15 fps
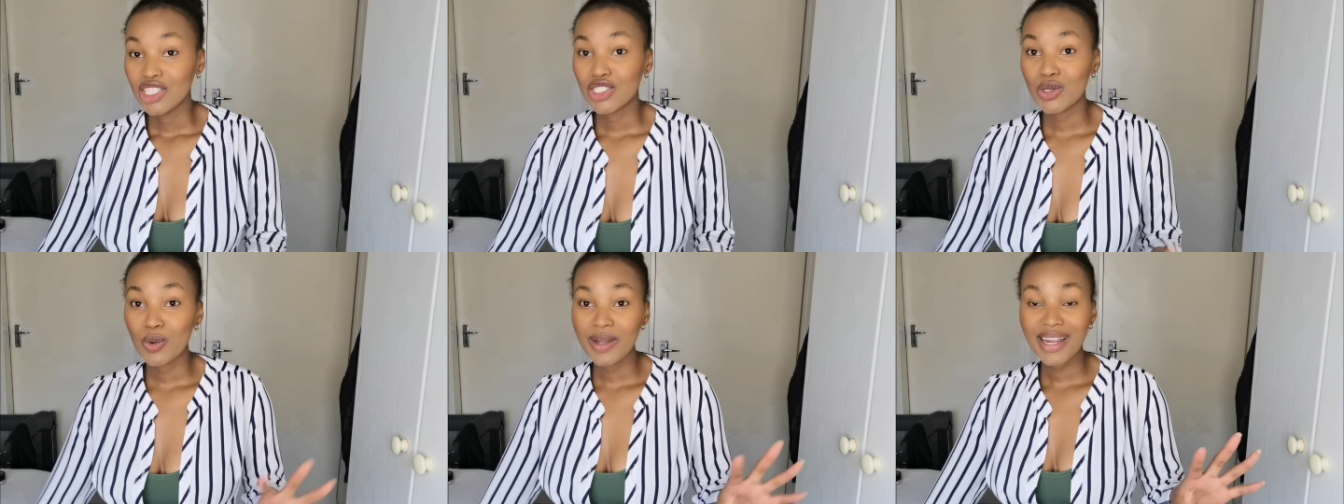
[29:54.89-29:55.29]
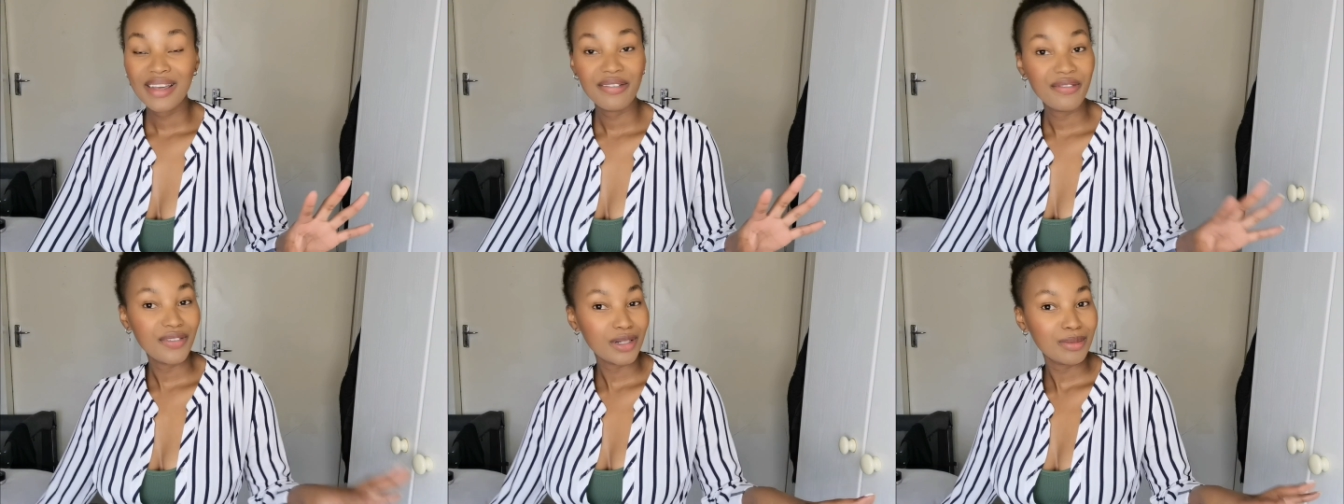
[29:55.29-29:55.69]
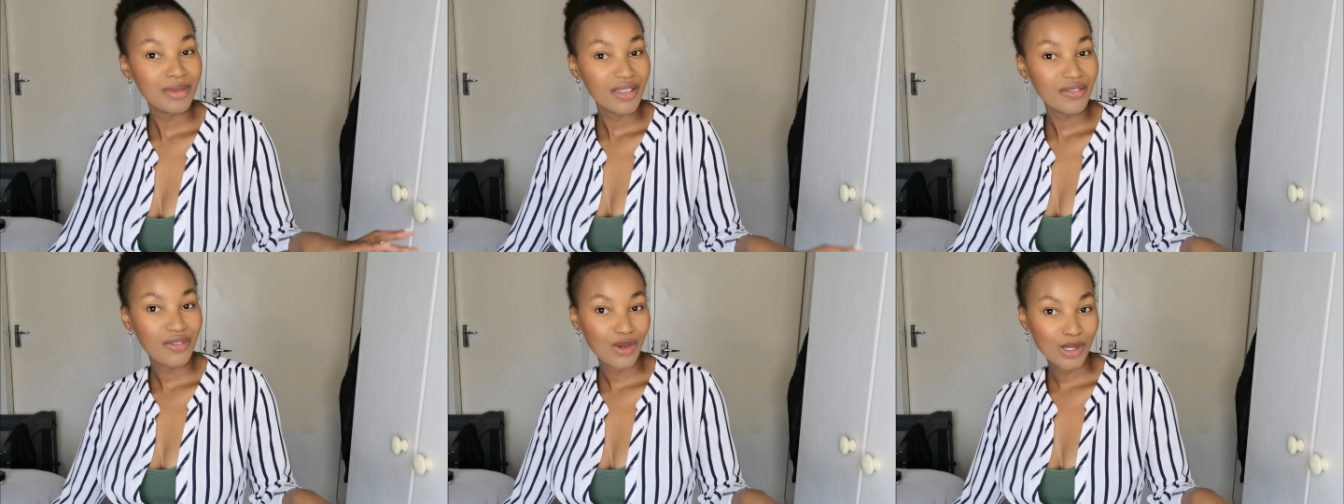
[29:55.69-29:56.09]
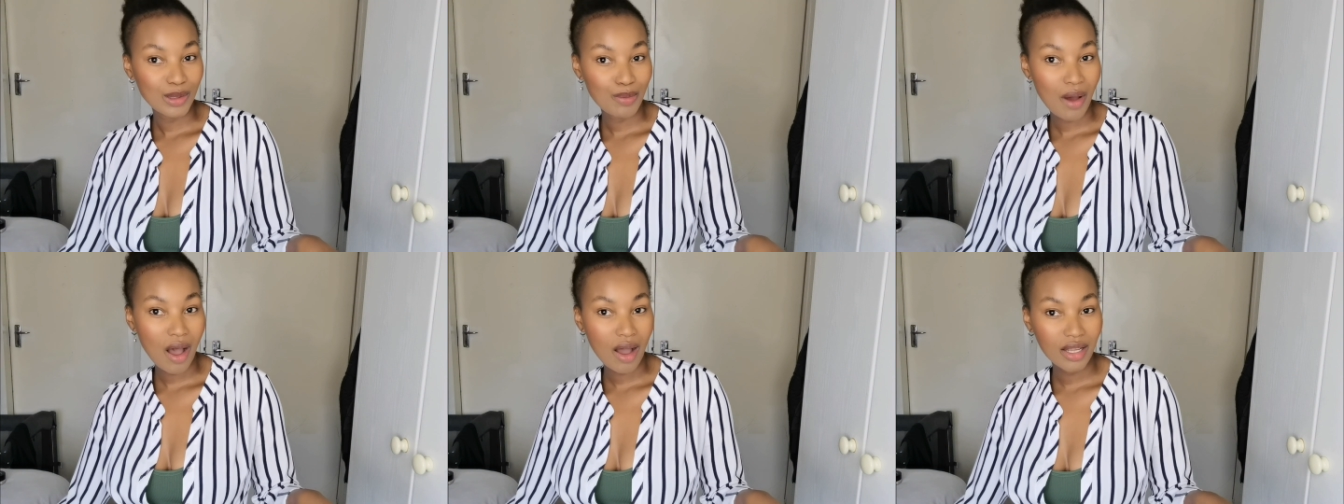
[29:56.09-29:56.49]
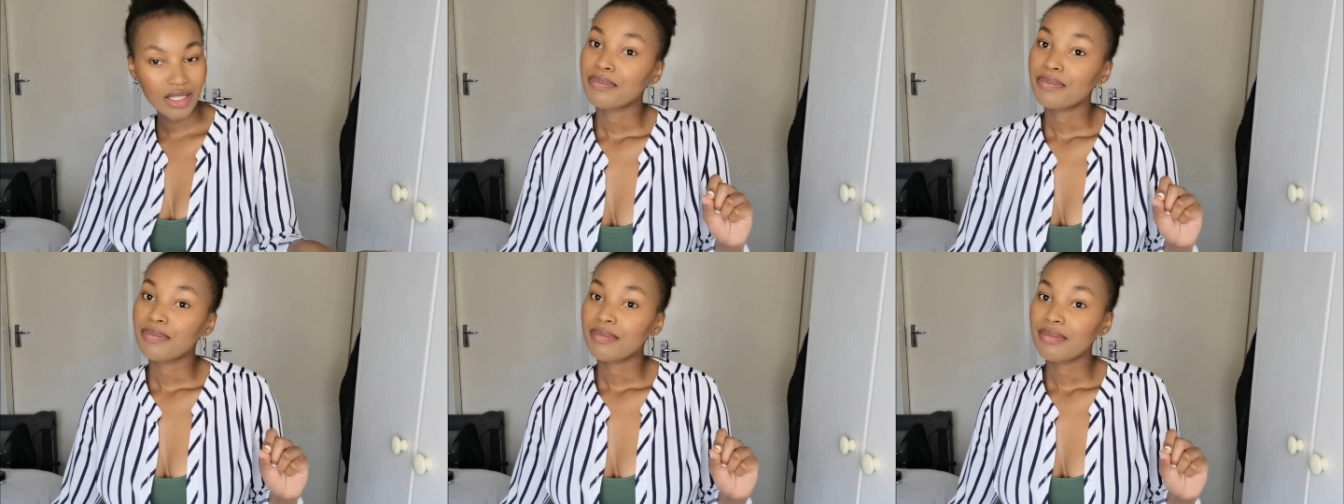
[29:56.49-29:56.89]
So when I filmed the first part,
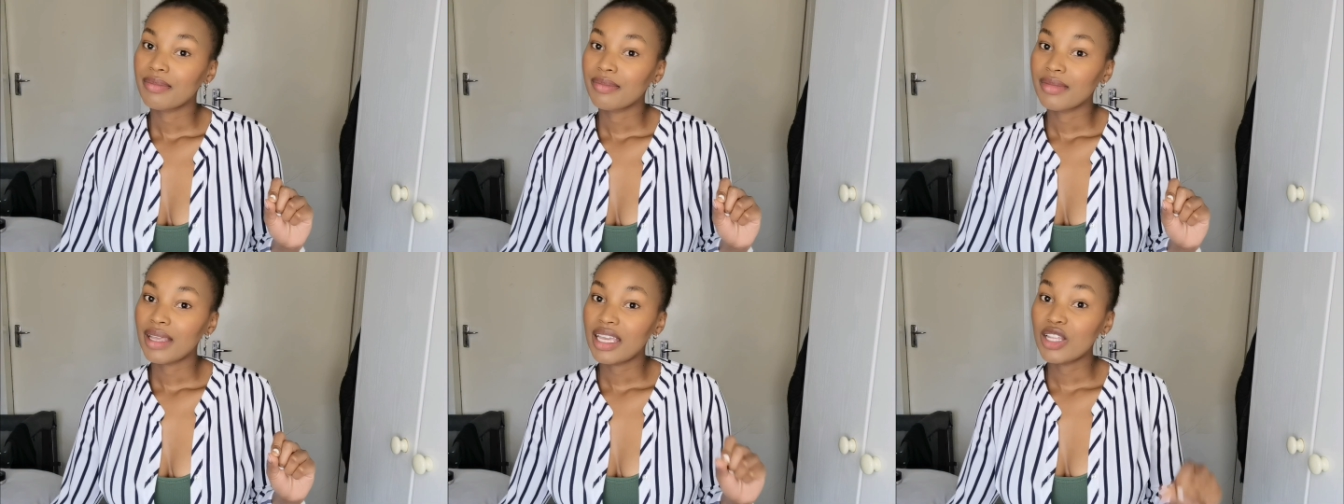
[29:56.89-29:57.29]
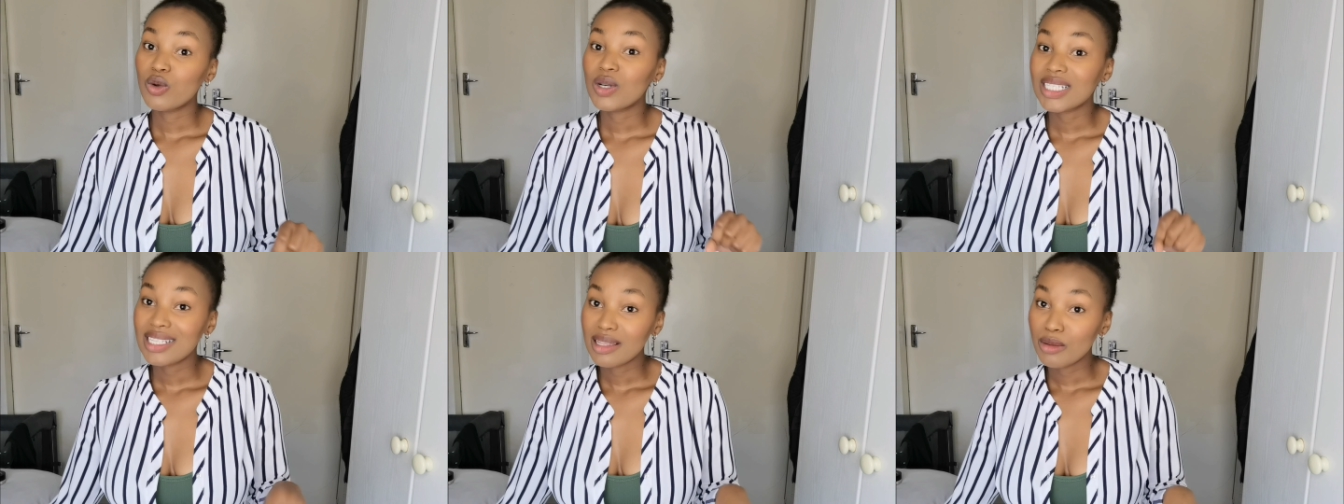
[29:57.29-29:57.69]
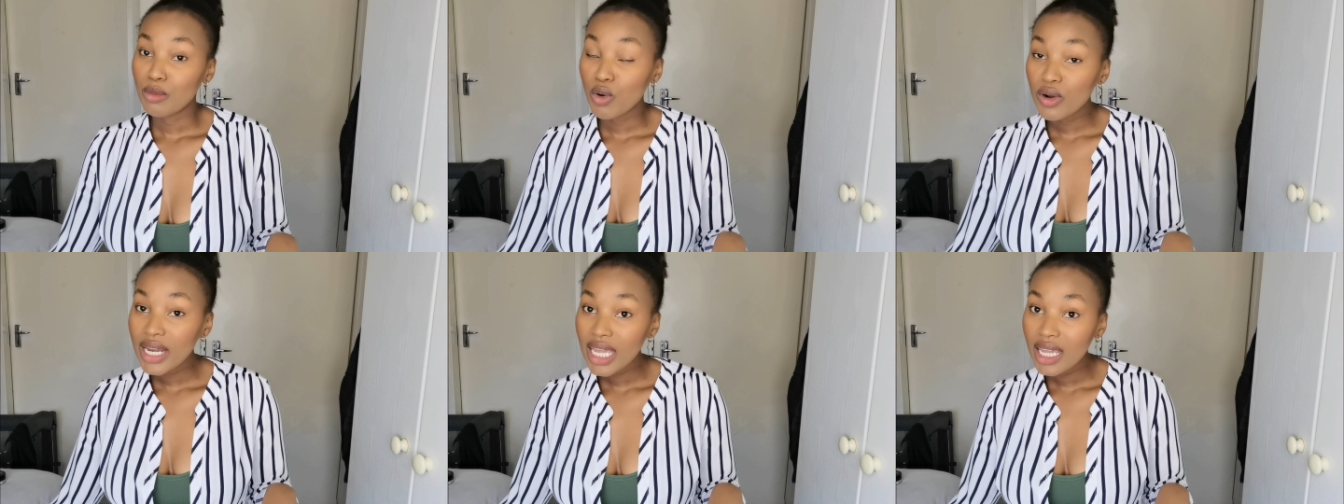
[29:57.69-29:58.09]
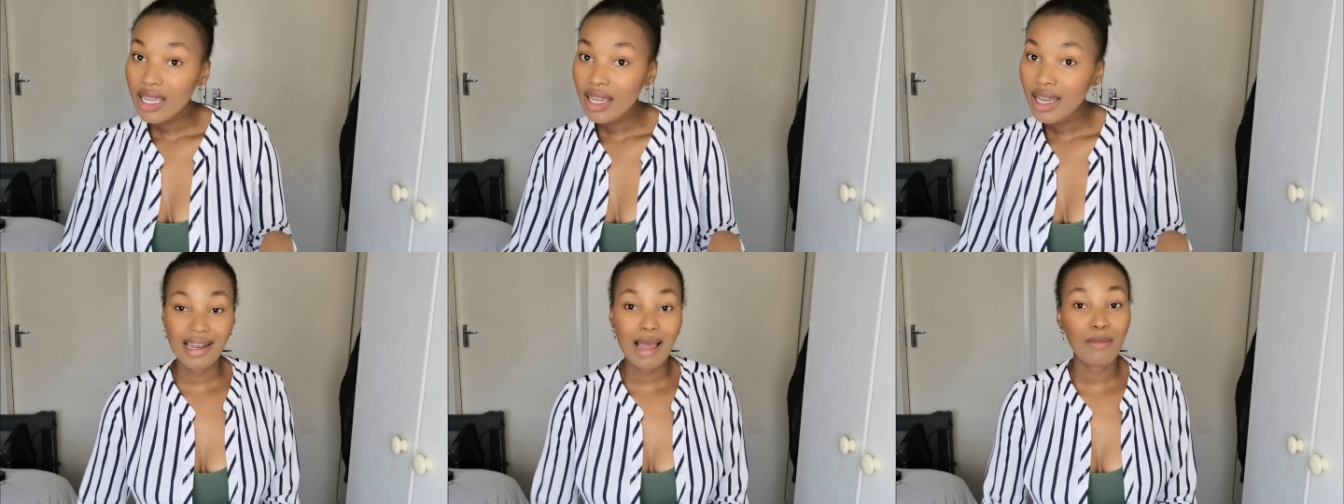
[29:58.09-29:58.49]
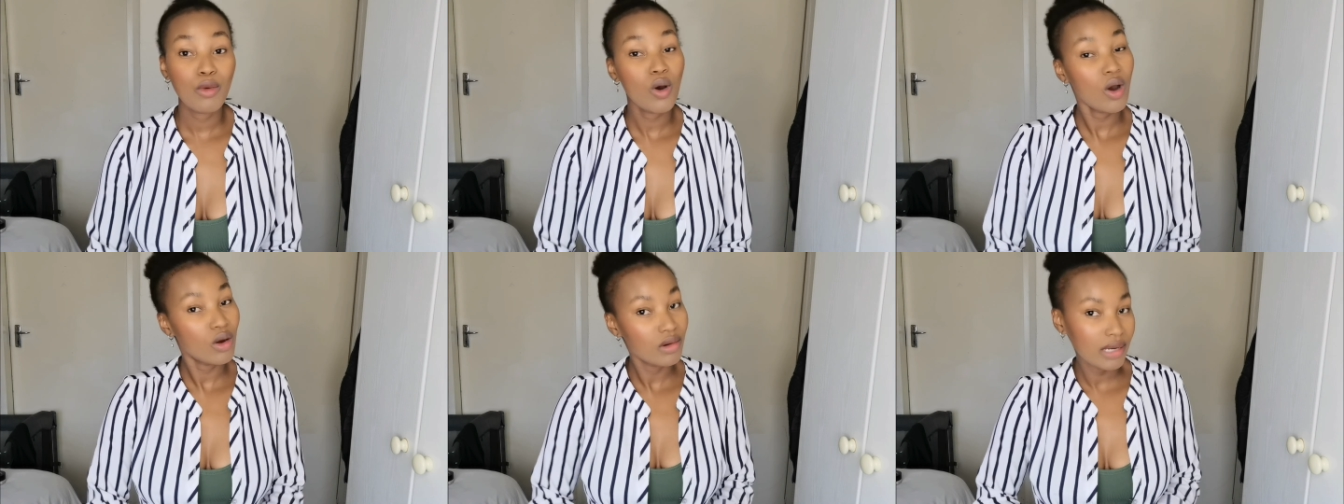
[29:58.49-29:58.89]
it was in the morning. I'm
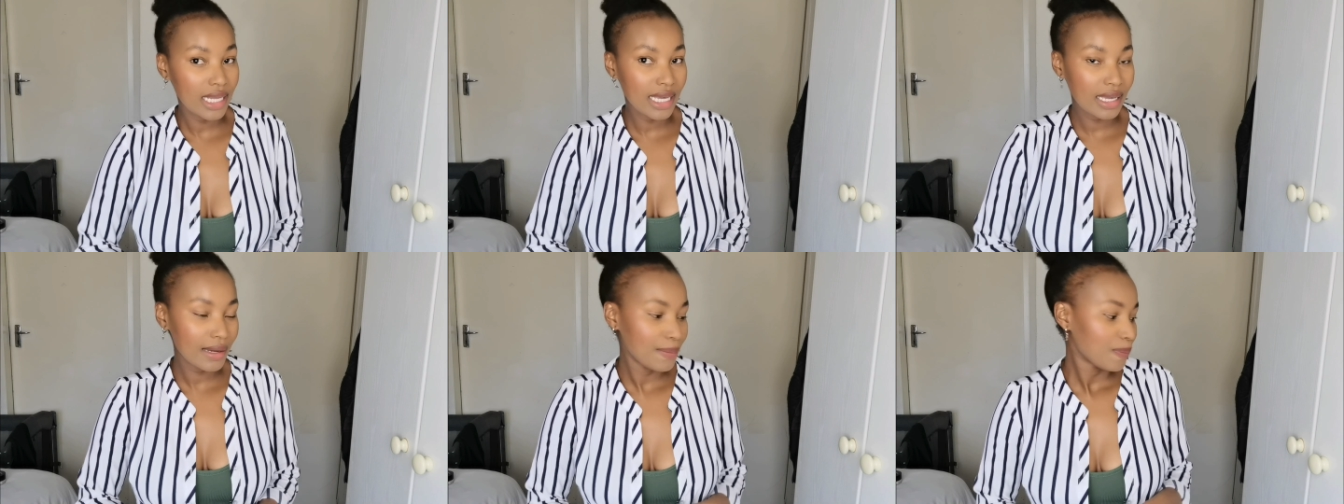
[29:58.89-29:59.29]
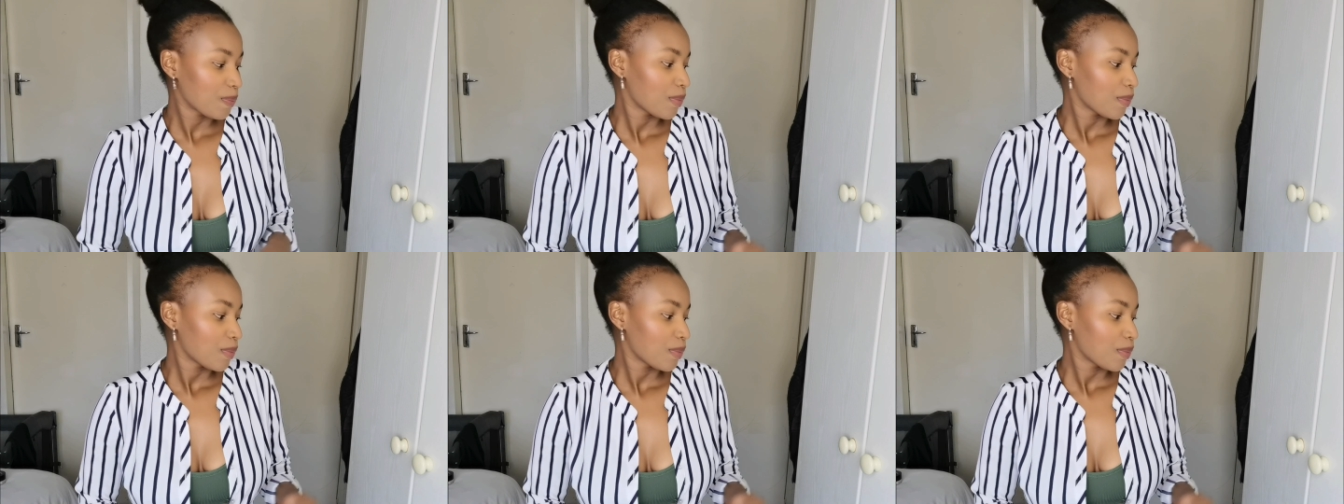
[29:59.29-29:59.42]
only